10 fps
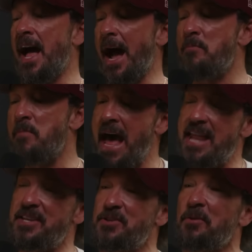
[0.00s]
How
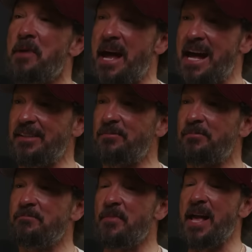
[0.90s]
bad is your bad?
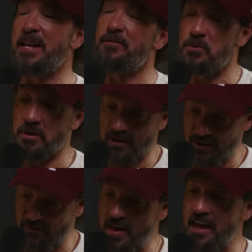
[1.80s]
And if you can
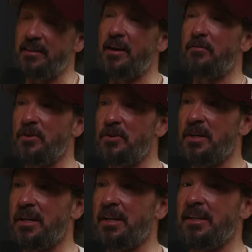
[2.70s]
lift that level,
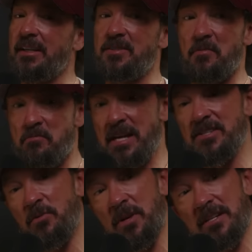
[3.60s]
it's
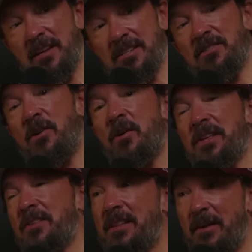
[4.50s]
amazing what it does to all
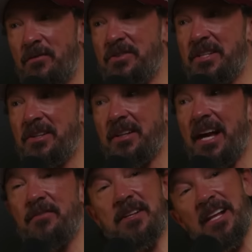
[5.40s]
the other levels in your
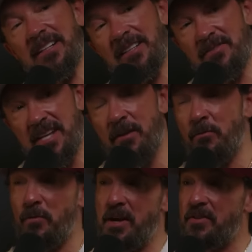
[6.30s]
life. It like lifts
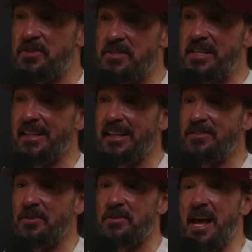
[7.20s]
every other ceiling.
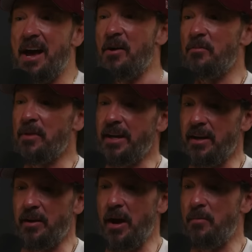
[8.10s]
So now I'm like,
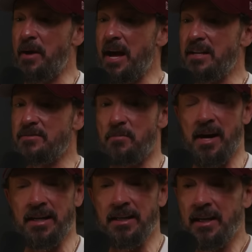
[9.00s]
how bad is
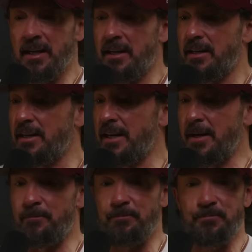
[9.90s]
my
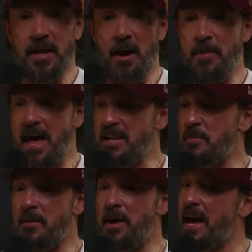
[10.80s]

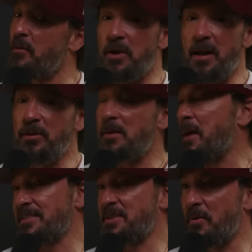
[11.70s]
bad when I play
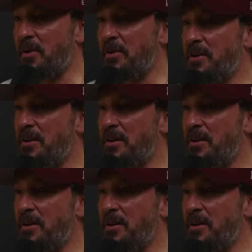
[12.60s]
basketball?